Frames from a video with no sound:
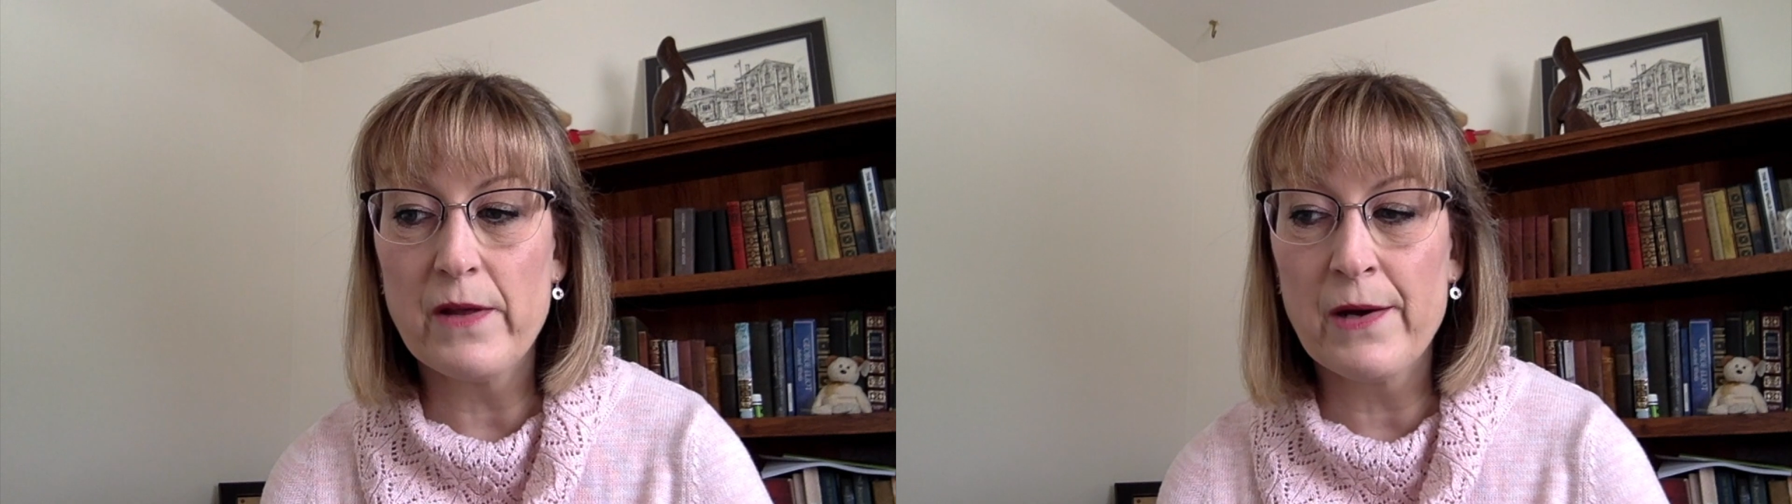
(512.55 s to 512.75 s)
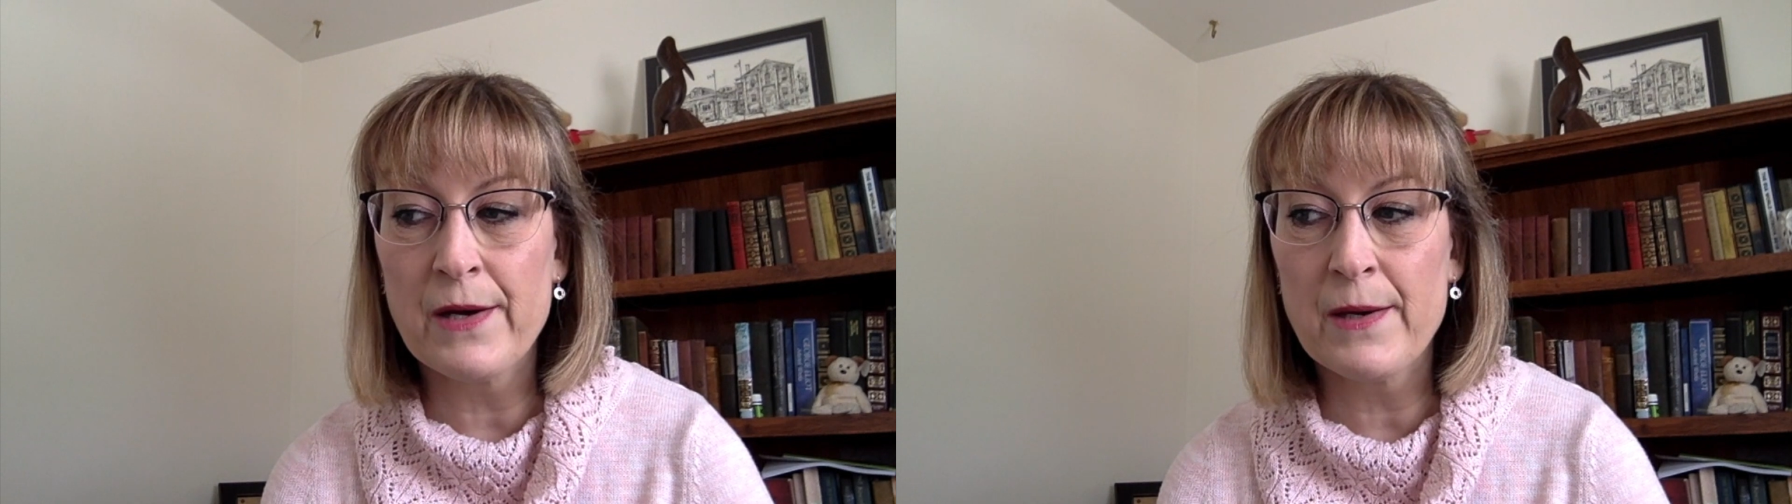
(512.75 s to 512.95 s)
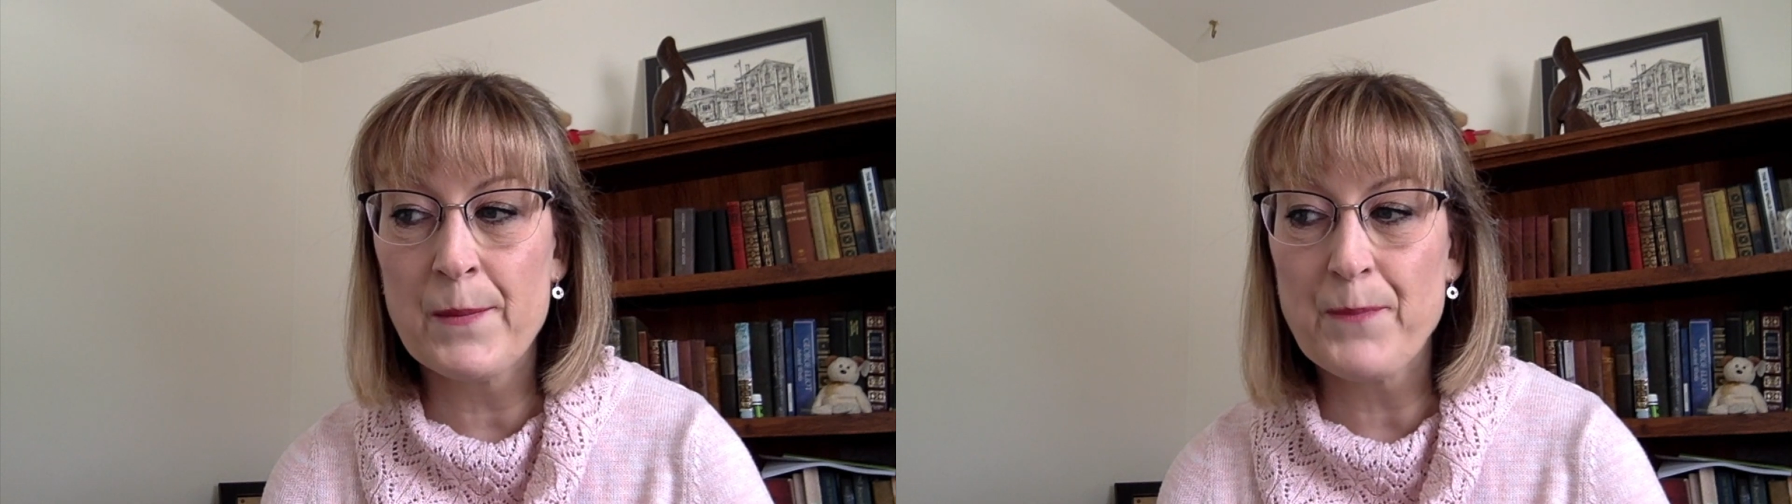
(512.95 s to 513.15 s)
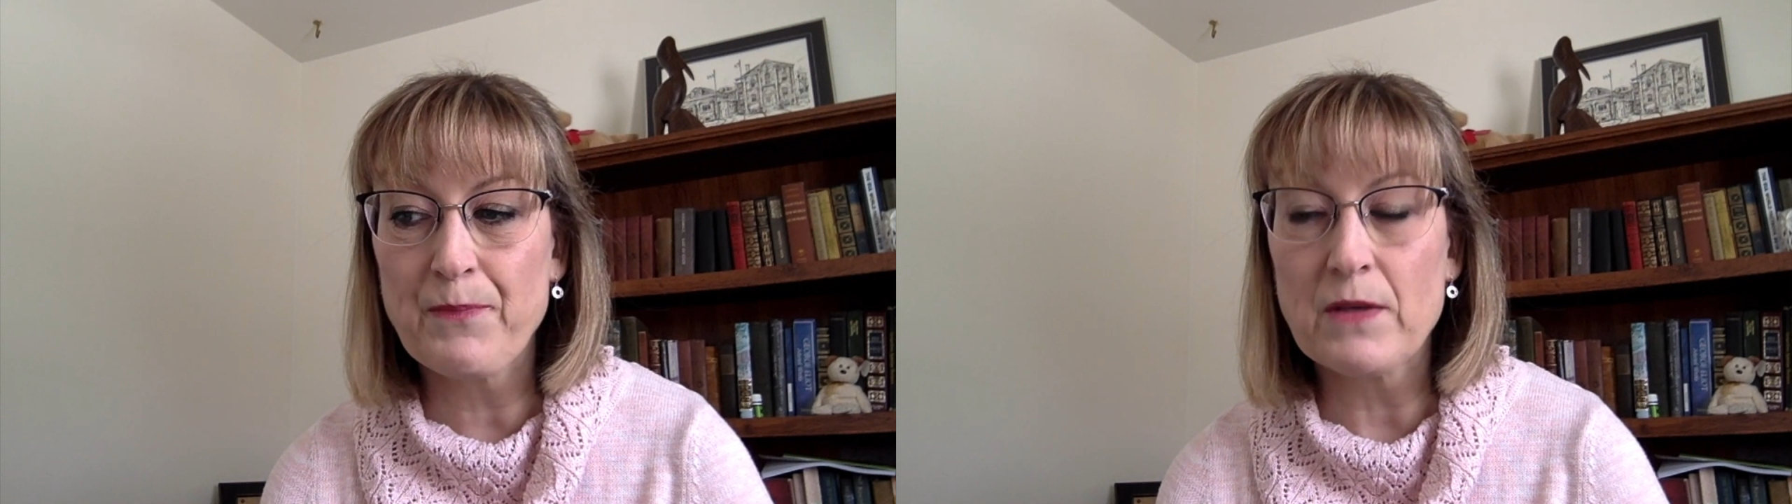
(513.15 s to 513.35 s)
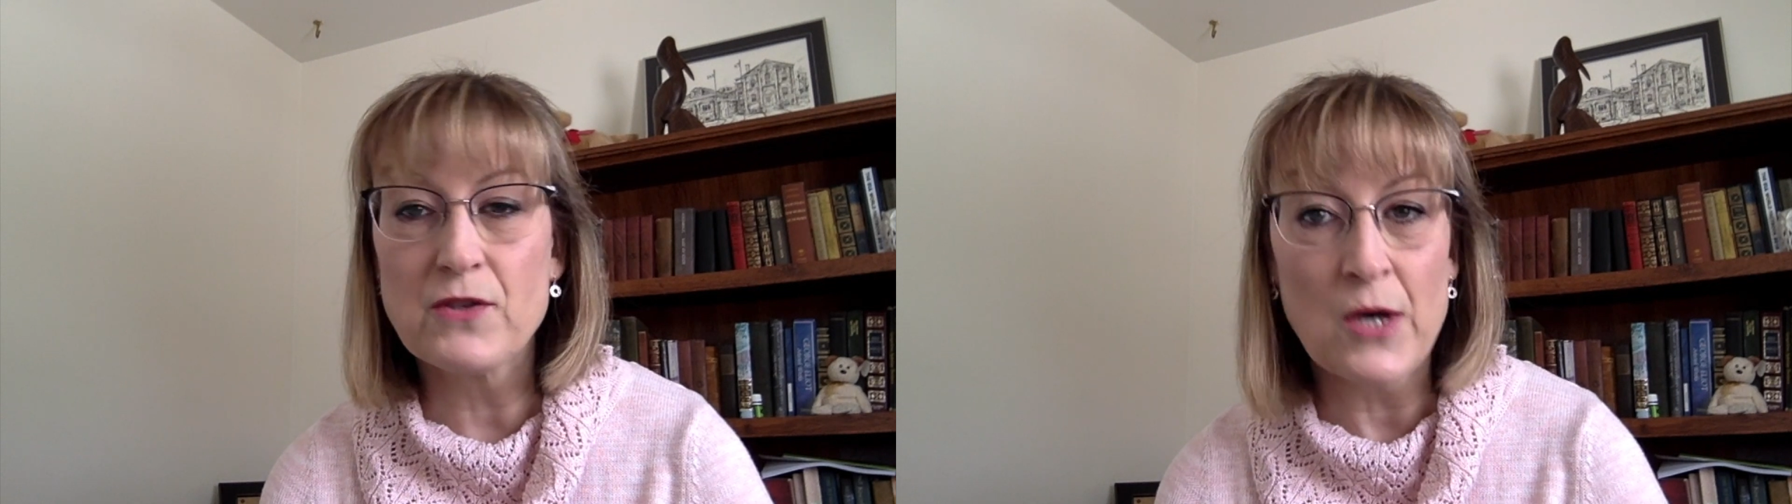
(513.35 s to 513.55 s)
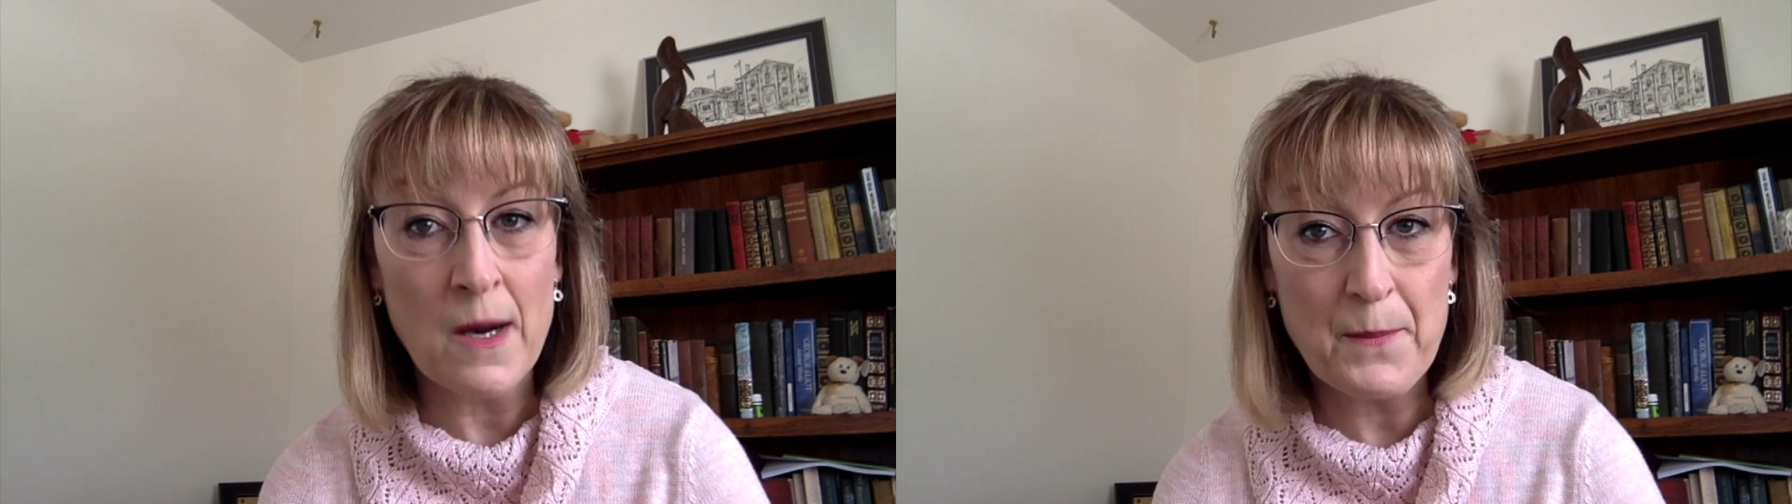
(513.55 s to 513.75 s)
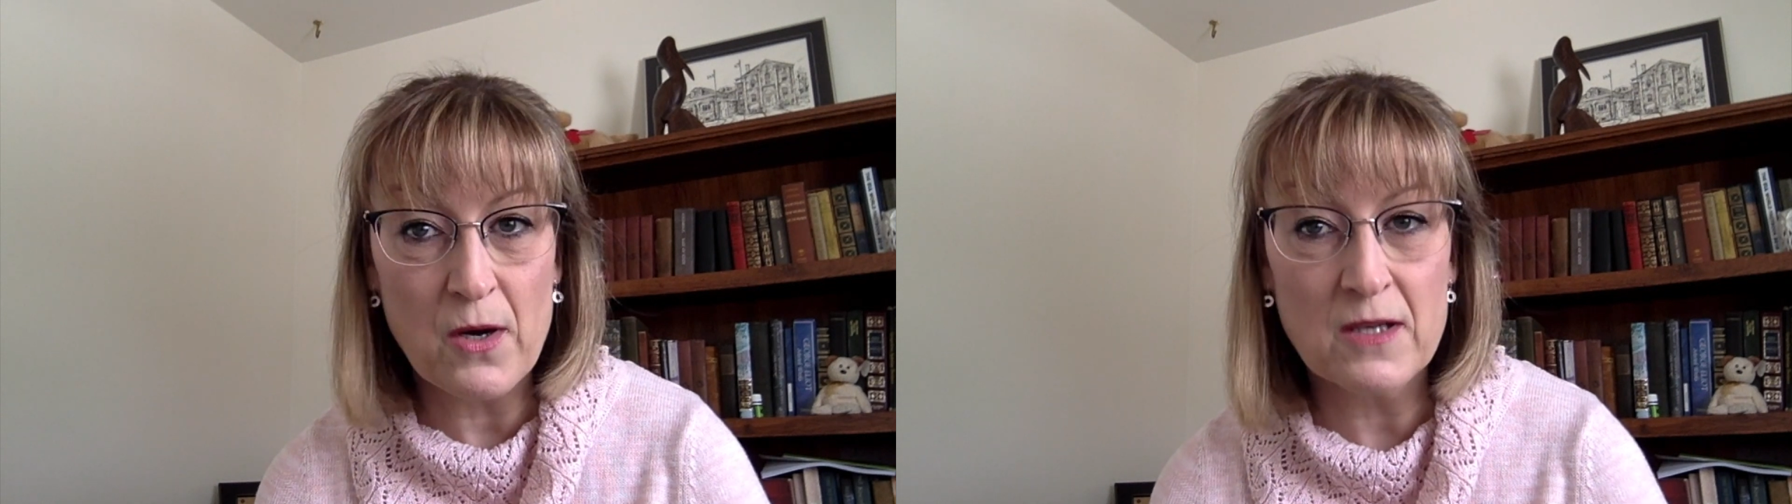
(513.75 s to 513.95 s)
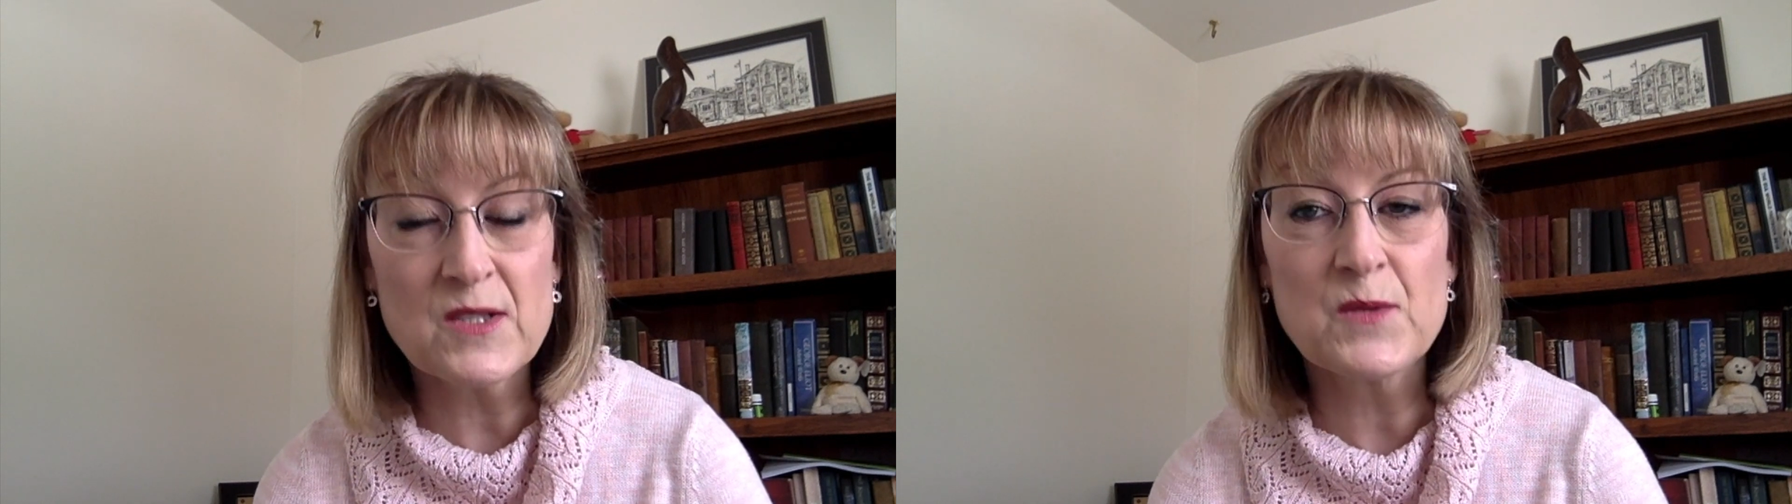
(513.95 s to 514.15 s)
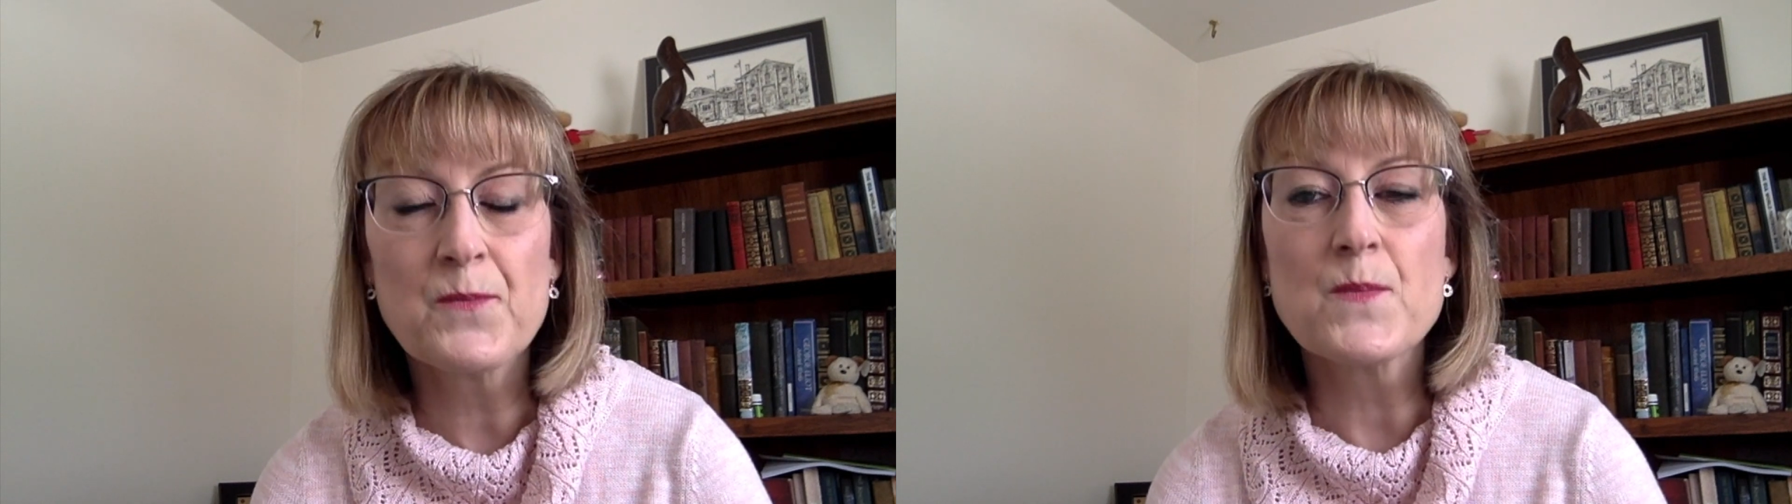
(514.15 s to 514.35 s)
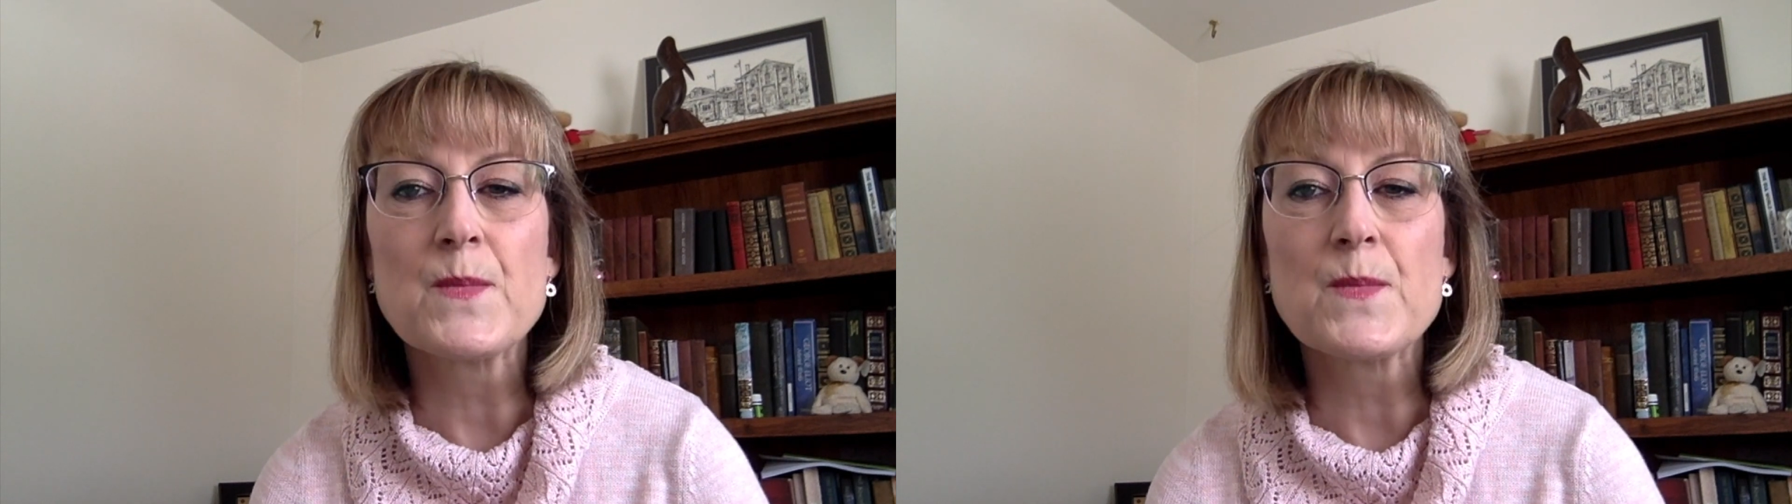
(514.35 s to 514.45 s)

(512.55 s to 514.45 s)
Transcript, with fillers: Um, Topbox